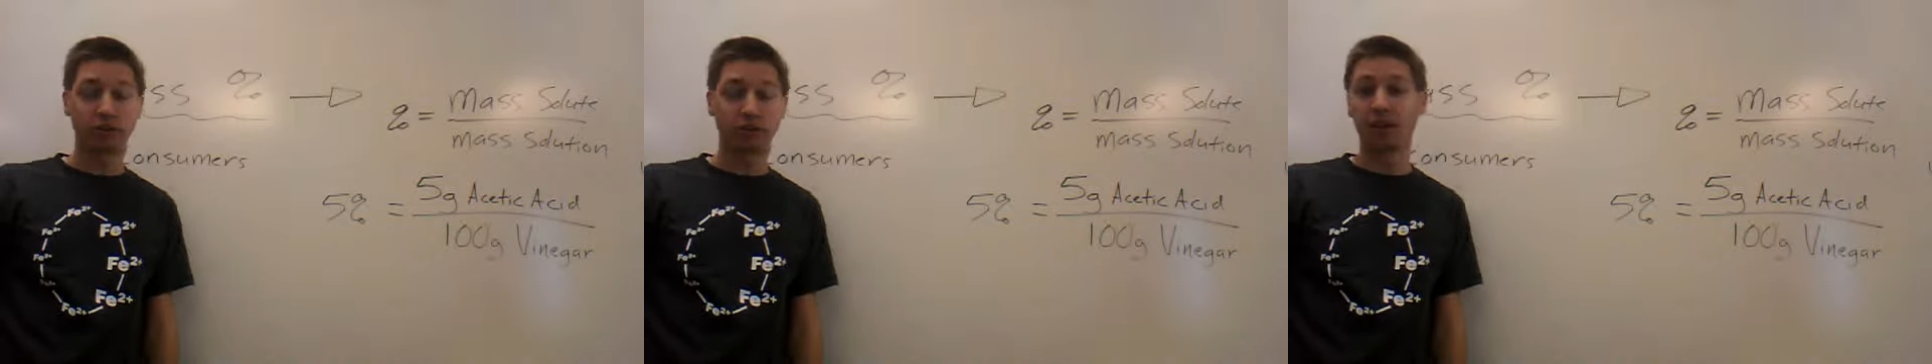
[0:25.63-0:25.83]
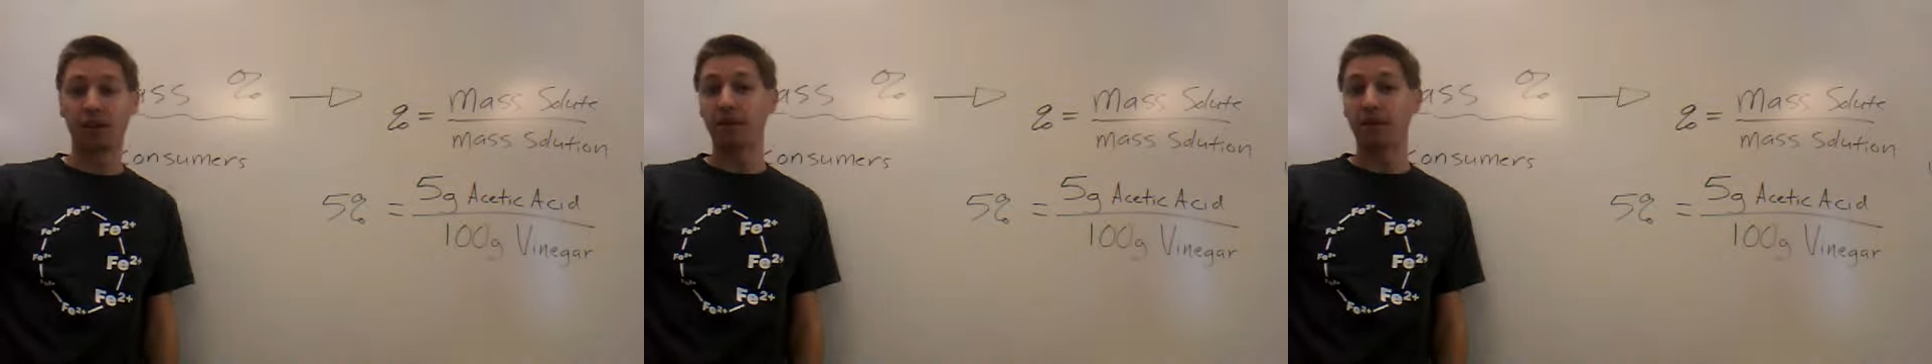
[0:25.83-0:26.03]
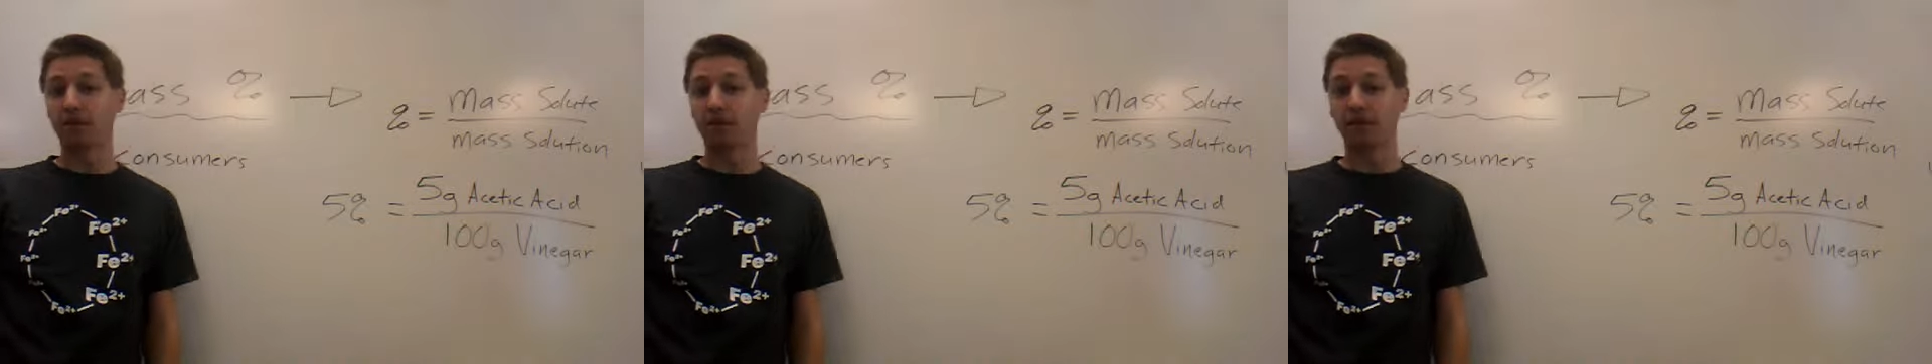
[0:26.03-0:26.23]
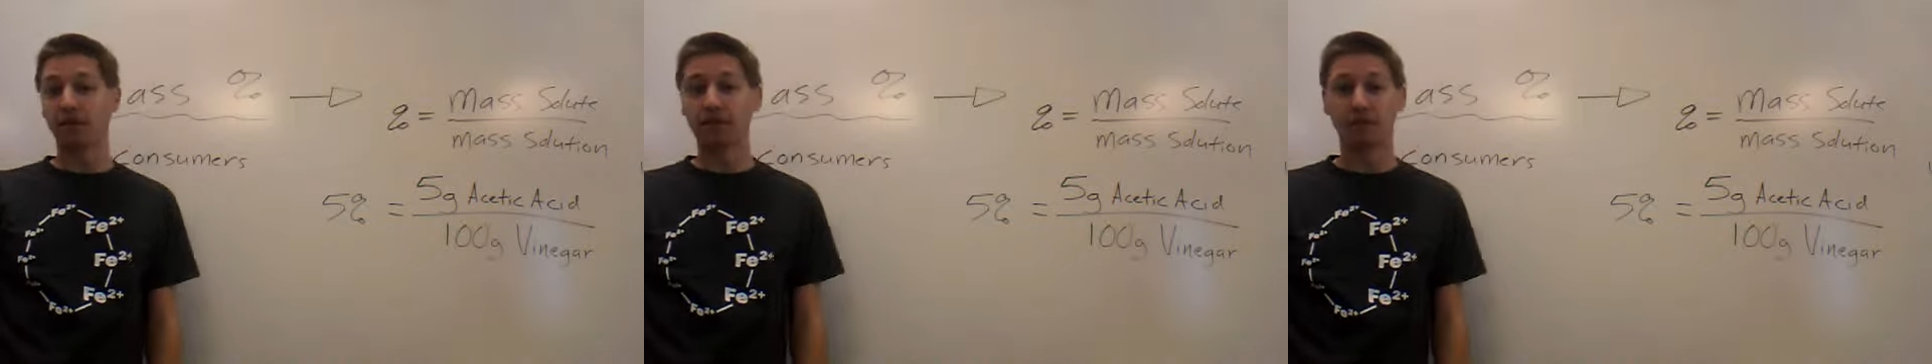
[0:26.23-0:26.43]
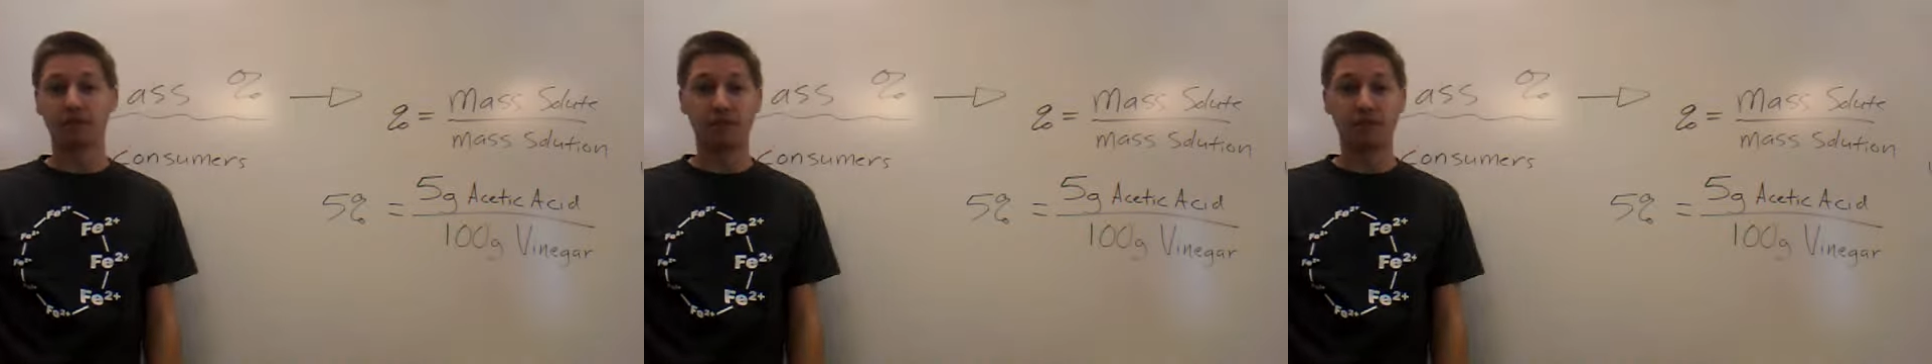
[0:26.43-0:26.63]
or 5% is
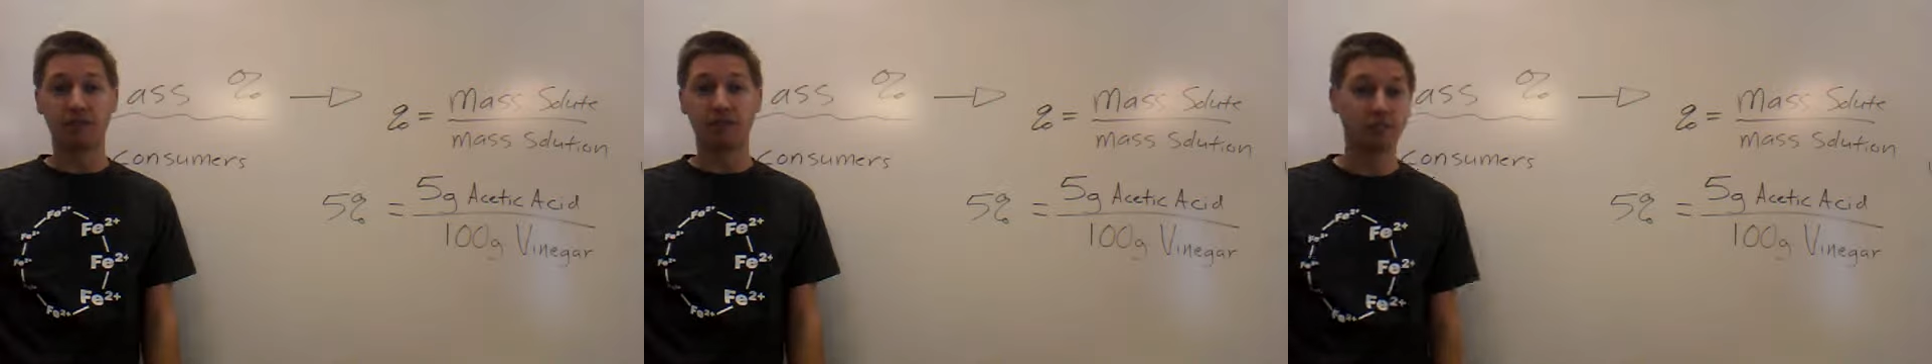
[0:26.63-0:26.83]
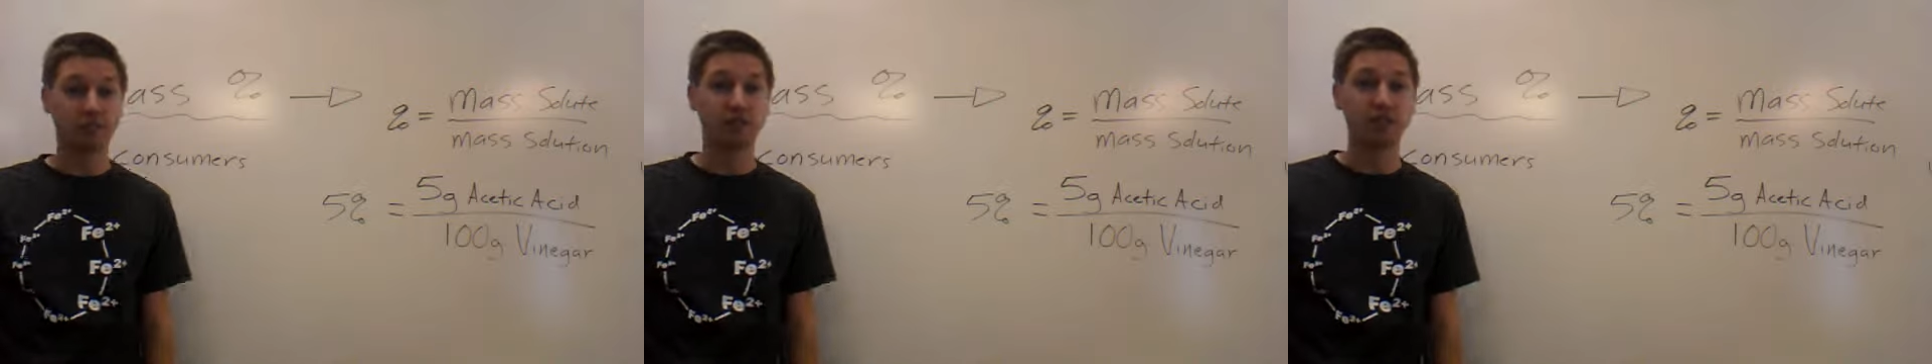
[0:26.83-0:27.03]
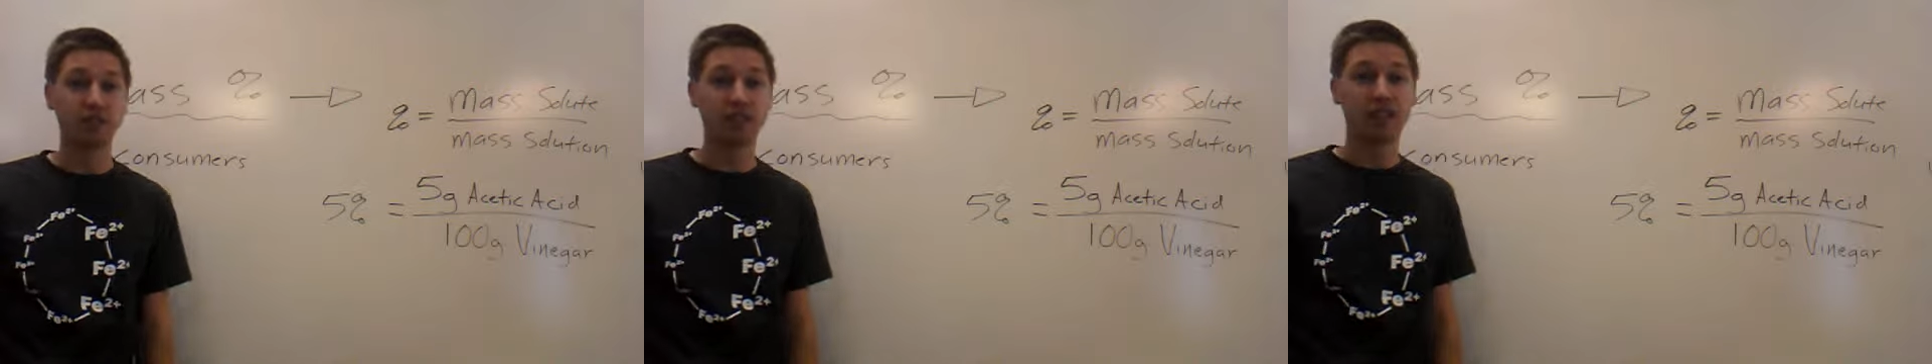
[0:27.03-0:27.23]
phosphorus.